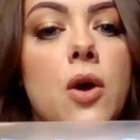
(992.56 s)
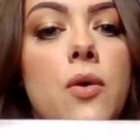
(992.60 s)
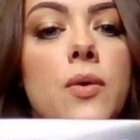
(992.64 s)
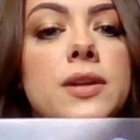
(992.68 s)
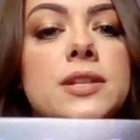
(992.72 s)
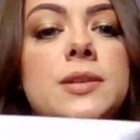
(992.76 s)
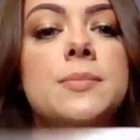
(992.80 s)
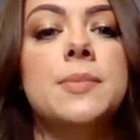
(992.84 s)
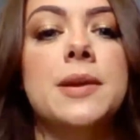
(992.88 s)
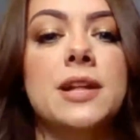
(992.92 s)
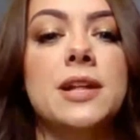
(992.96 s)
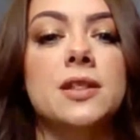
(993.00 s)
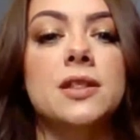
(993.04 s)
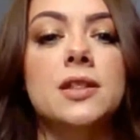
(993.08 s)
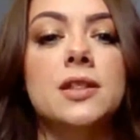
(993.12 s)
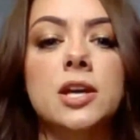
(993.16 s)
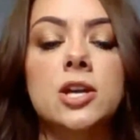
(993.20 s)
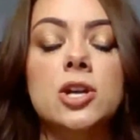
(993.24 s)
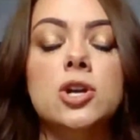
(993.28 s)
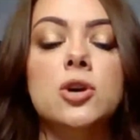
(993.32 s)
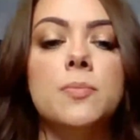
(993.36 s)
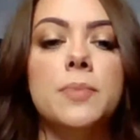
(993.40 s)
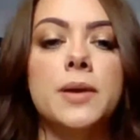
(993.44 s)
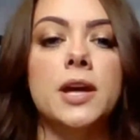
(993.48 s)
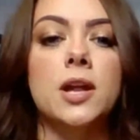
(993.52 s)
going to be a
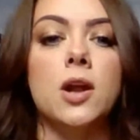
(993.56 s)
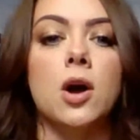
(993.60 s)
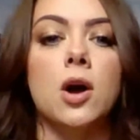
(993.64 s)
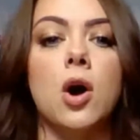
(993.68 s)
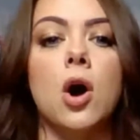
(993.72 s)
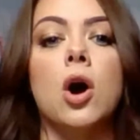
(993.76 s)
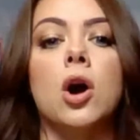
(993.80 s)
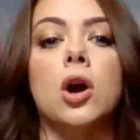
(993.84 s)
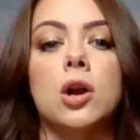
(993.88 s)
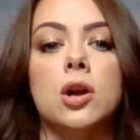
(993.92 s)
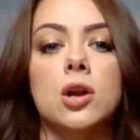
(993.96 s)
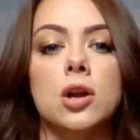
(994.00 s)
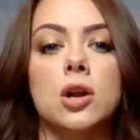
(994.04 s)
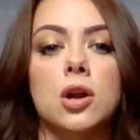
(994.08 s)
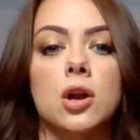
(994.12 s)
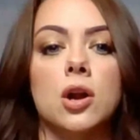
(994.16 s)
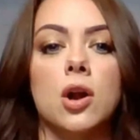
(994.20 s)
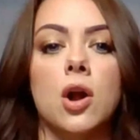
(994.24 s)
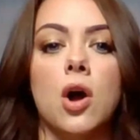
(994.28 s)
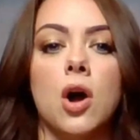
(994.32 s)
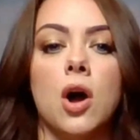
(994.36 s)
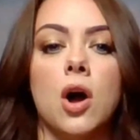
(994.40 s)
little bit harder